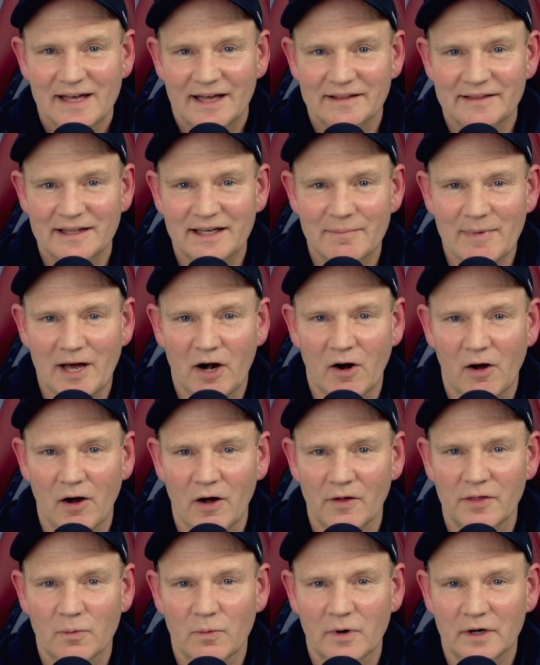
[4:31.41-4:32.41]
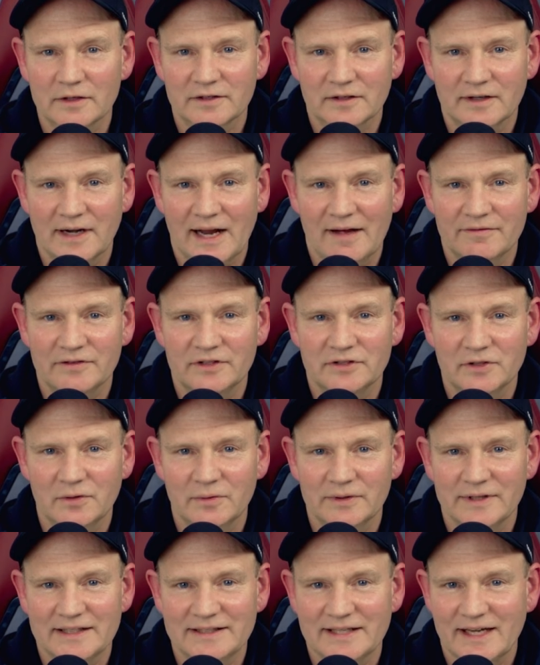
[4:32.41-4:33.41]
And think about all the work they're going to have to
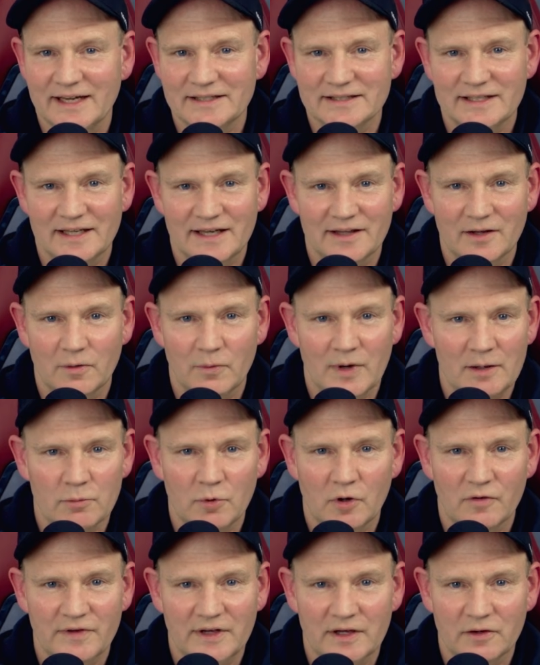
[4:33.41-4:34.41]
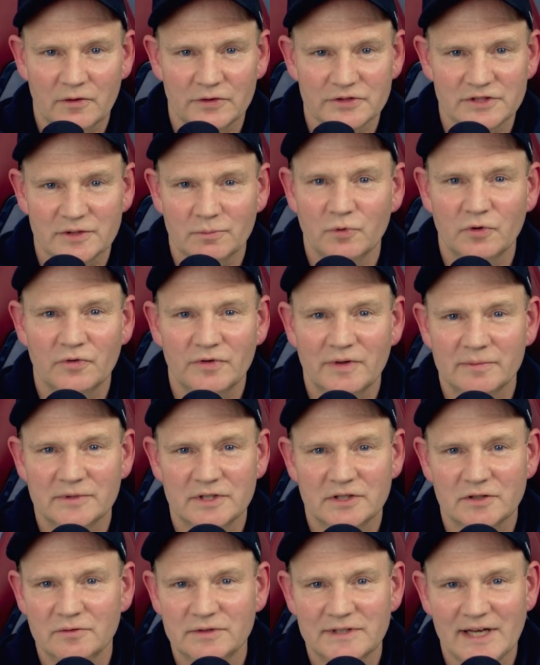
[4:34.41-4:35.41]
do when they take say the Waymo vehicles and move them
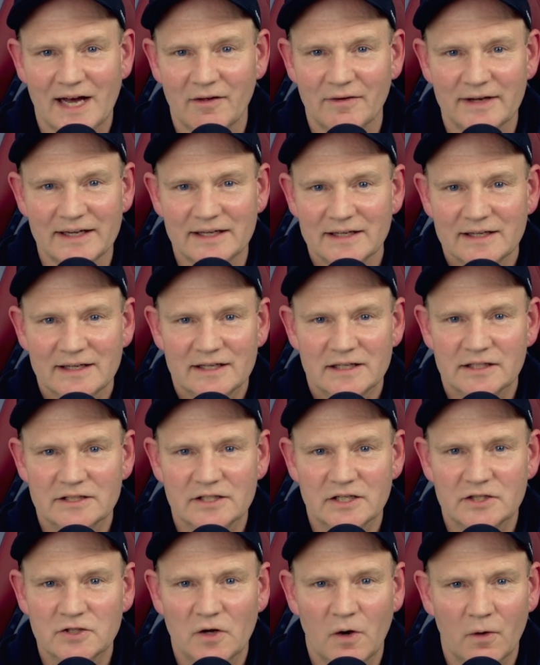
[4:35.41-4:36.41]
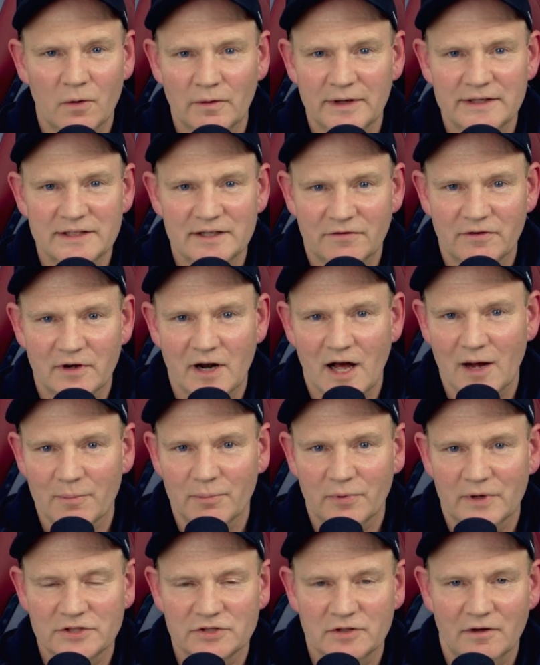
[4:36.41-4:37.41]
to New Delhi. It's a totally different
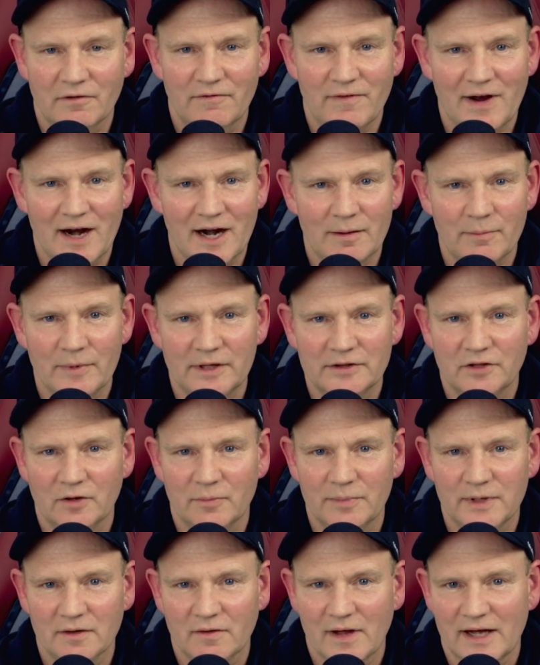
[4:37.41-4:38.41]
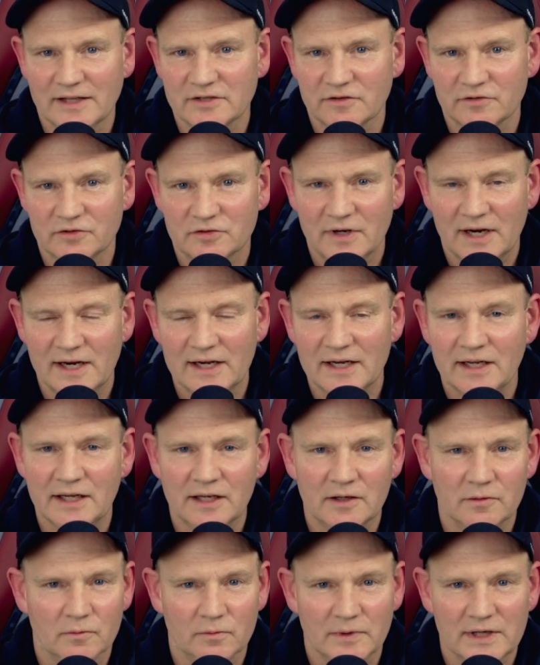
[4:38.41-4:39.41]
operational environment. There'll be lots of
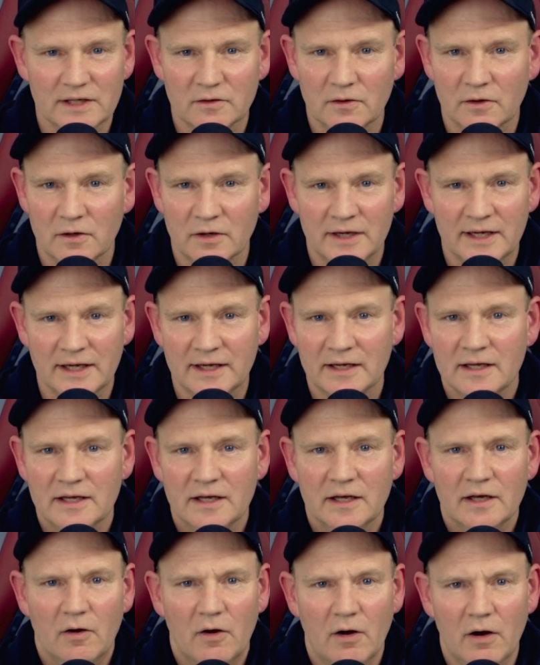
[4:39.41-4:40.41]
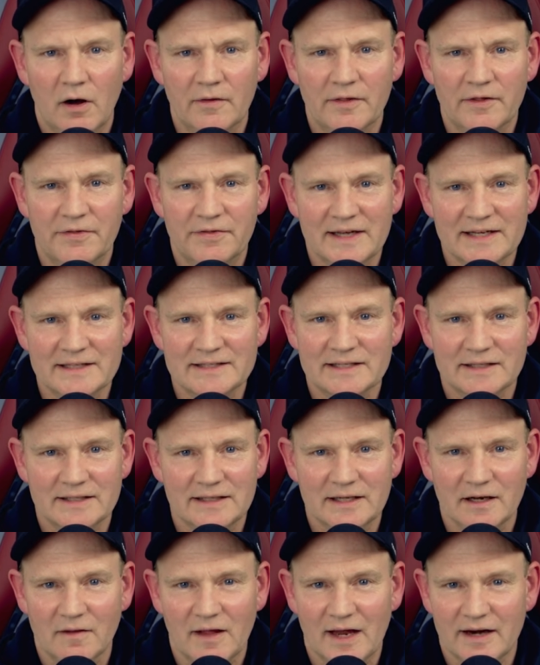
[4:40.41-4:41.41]
training and relearning all the things that
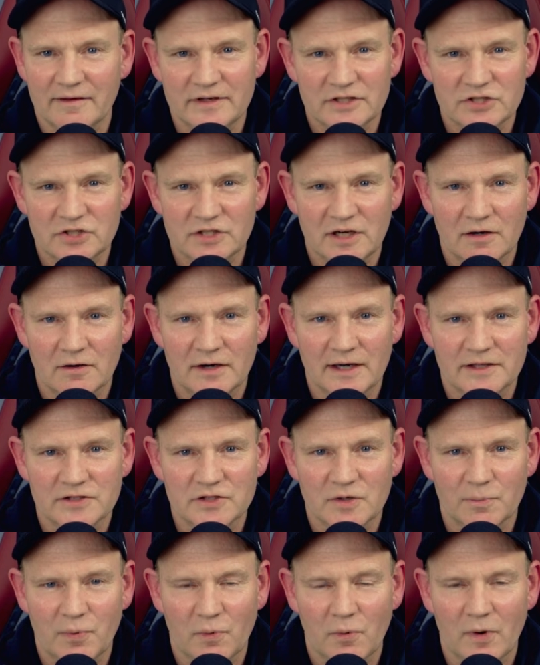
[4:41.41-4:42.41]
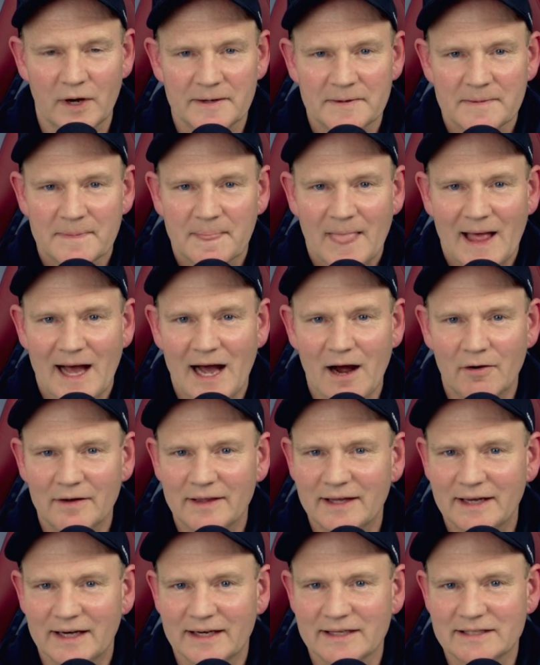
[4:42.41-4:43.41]
need a lot of engineering and support. How
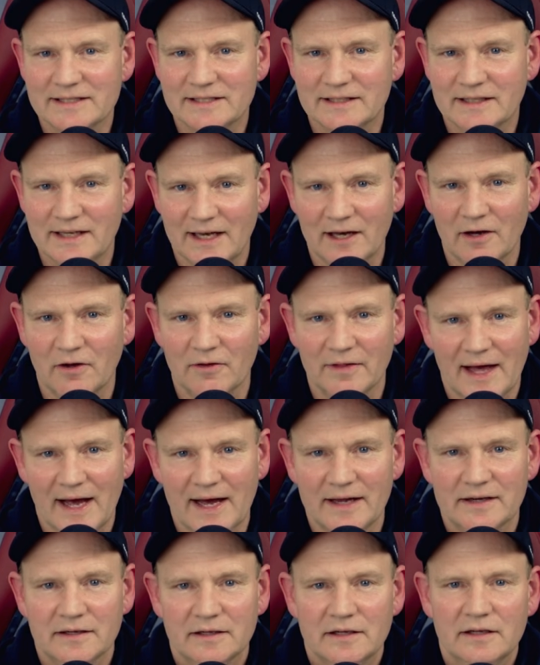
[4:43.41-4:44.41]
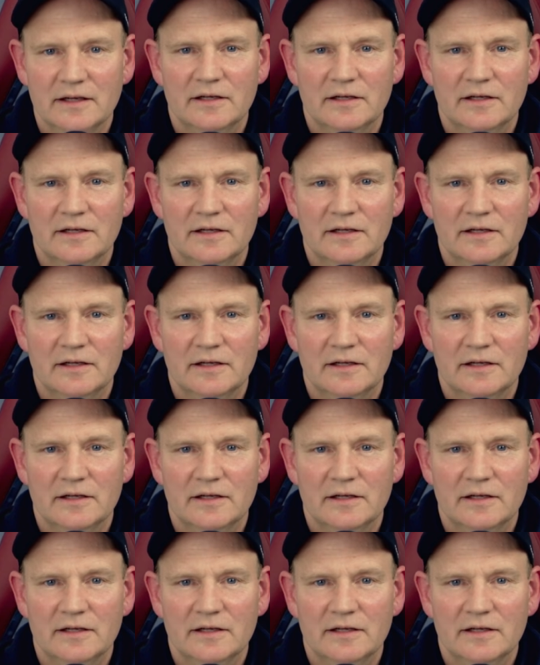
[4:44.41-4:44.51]
are they going to scale that?